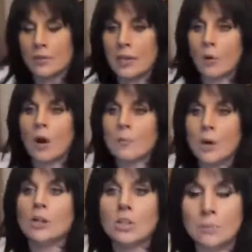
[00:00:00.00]
there are
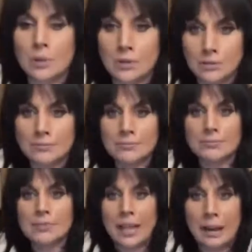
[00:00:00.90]
multiple
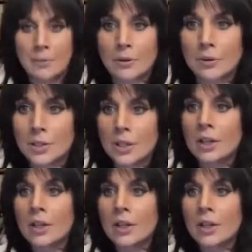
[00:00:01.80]
capitals